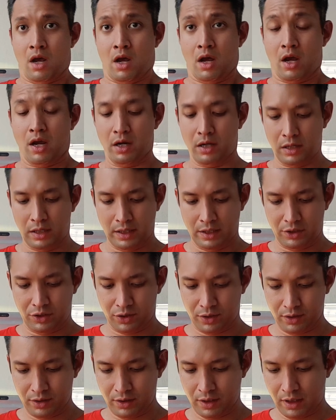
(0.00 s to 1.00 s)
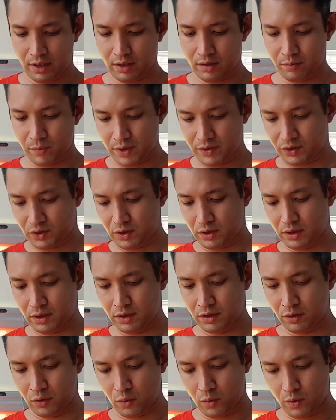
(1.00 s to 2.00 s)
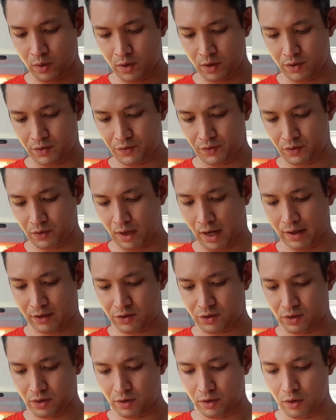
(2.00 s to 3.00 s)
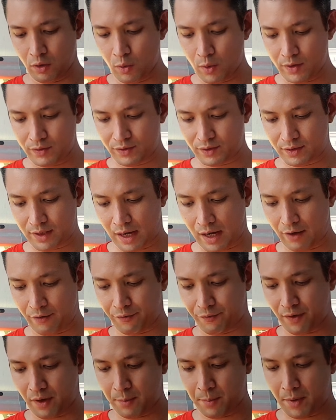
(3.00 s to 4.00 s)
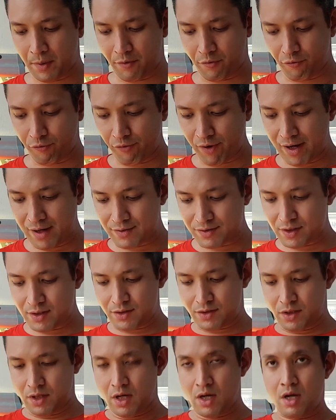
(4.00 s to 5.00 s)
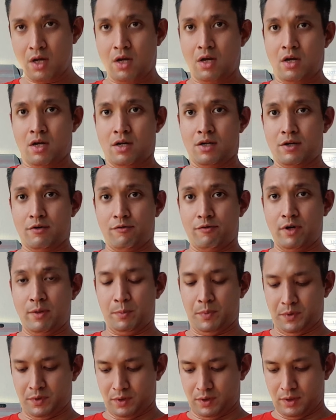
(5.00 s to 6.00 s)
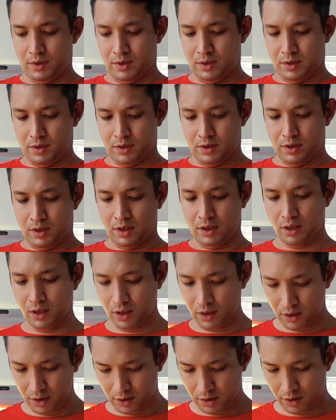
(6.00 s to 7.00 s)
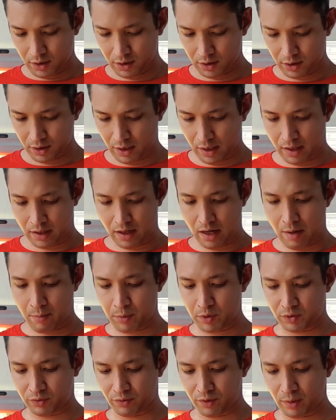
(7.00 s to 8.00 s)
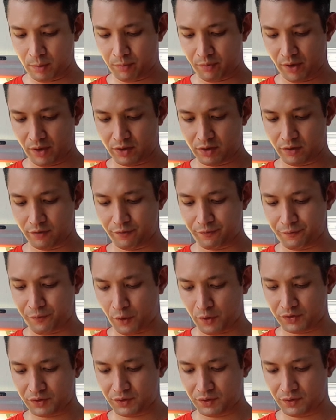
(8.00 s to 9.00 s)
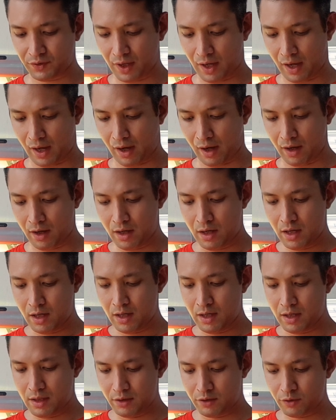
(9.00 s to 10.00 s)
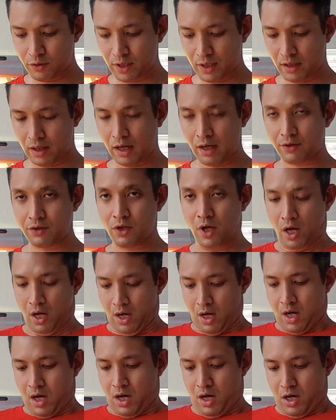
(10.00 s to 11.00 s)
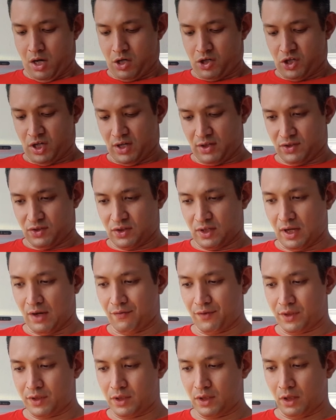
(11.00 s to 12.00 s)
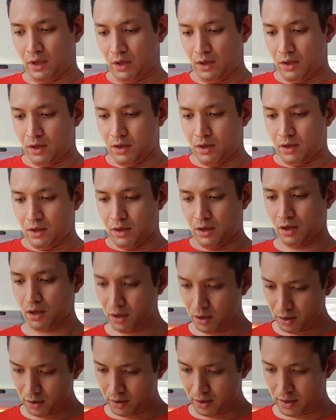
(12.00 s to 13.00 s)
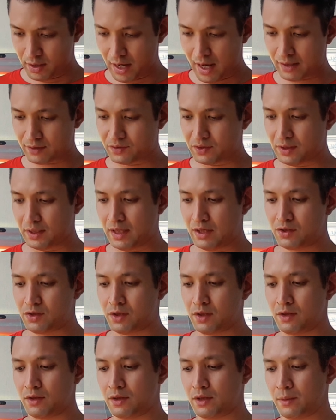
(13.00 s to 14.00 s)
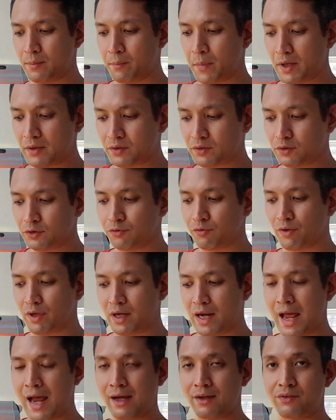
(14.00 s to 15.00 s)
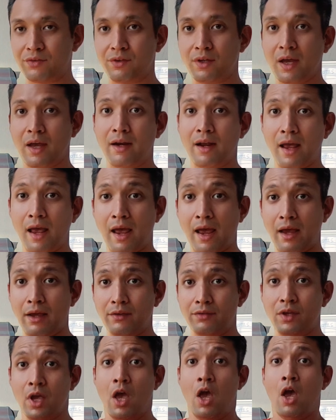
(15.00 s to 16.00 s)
inhalation, and the muscular action lowers the diaphragm and raises the ribs, and atmospheric pressure forces air into the enlarged chest cavity. In exhalation, the muscles relax and air is